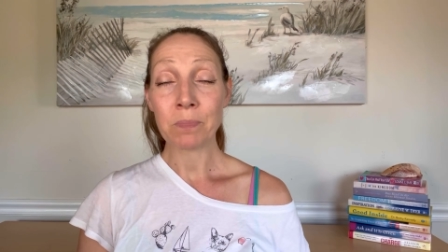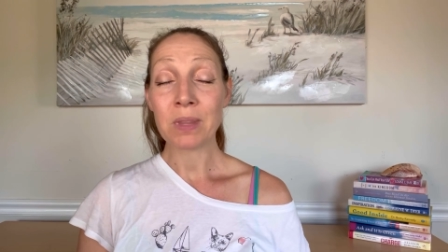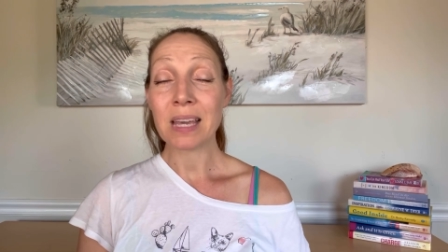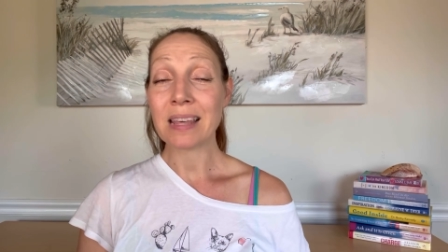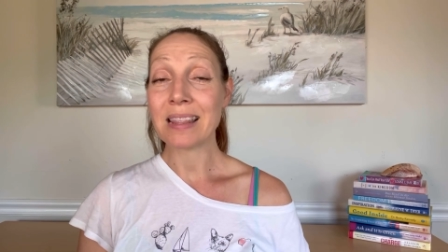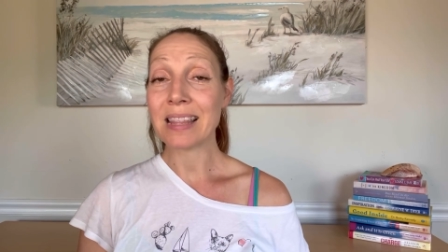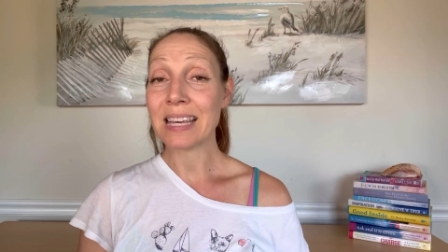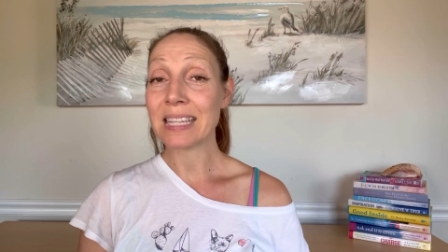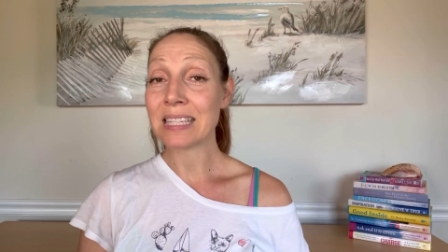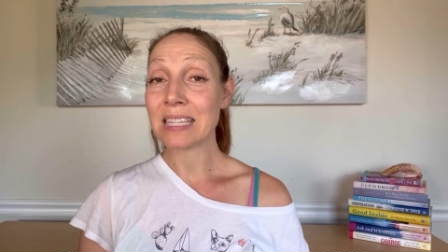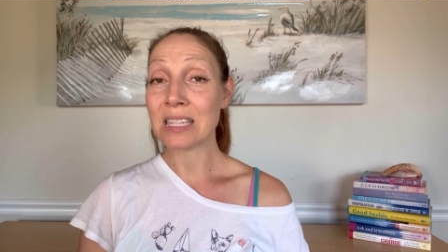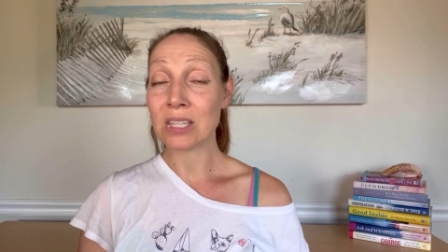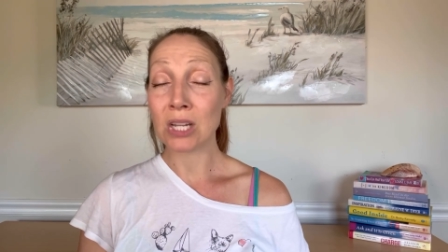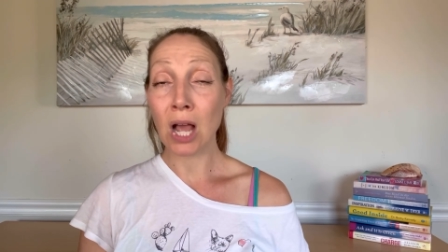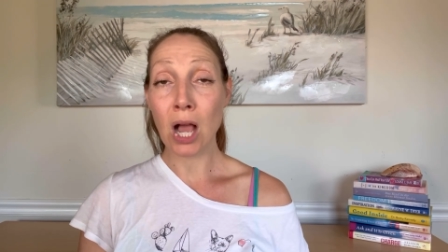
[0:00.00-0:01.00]
This
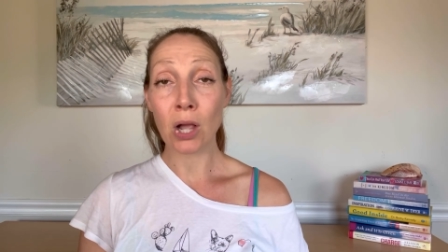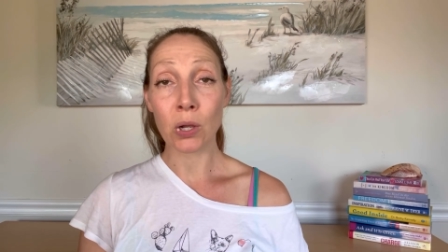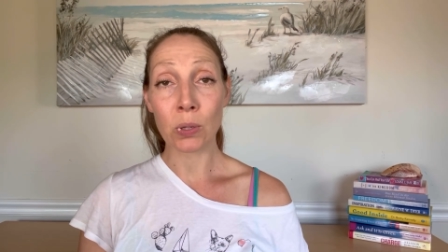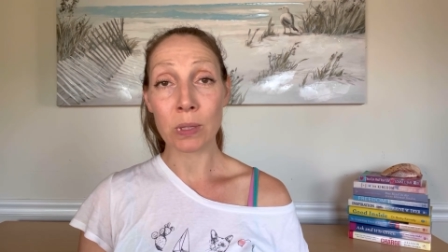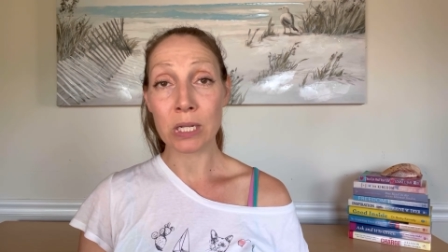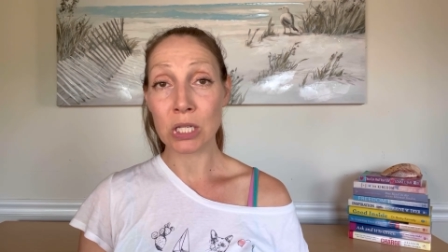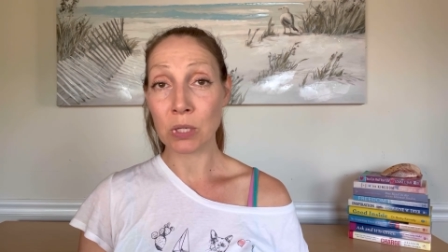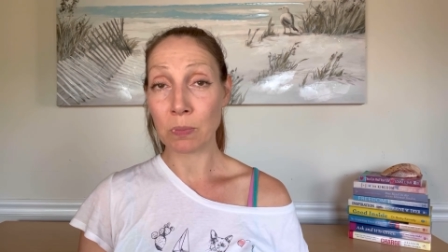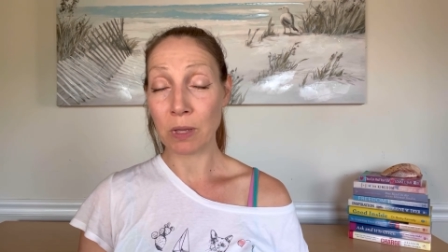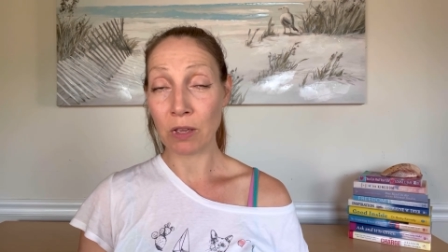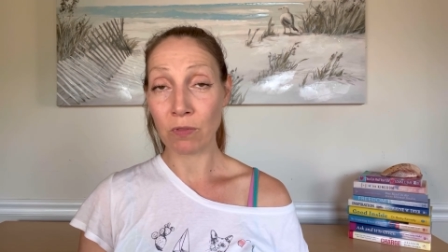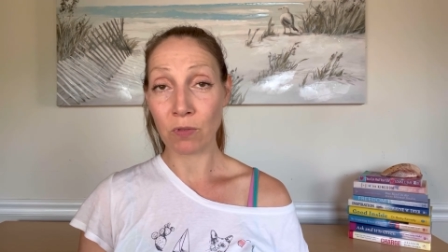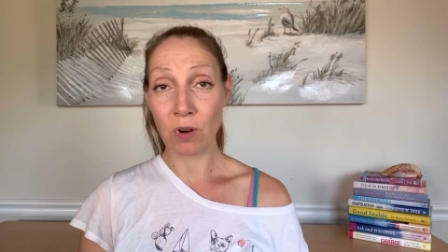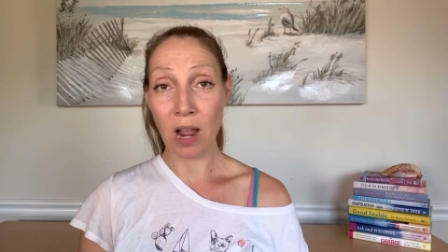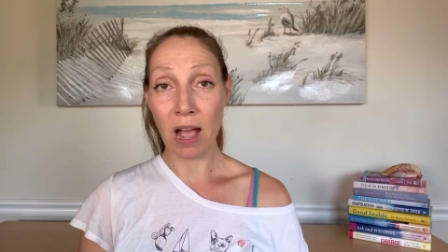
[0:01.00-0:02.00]
is not going to be
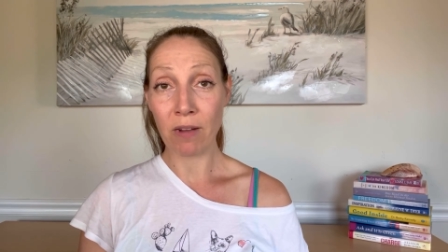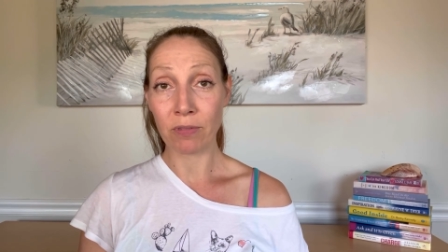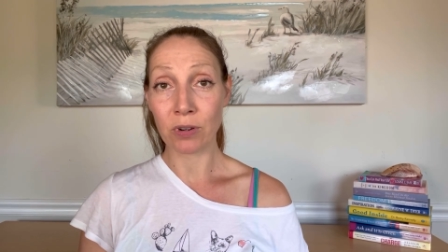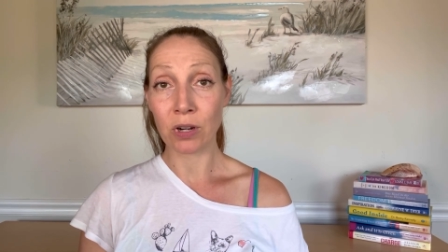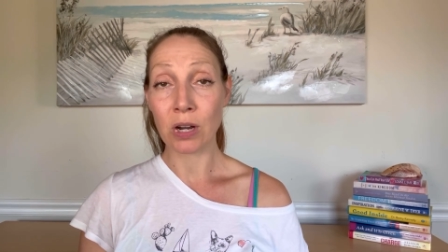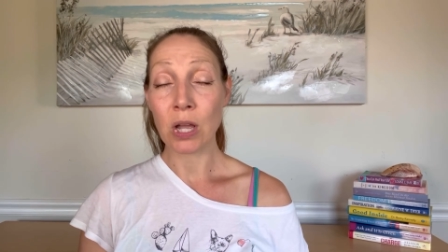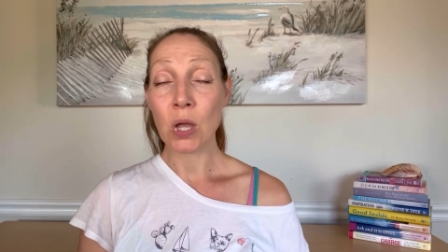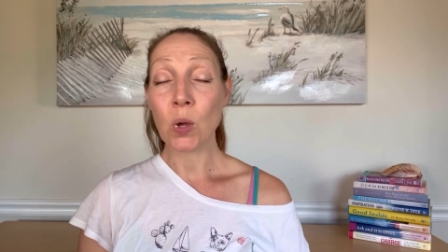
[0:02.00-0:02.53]
forever.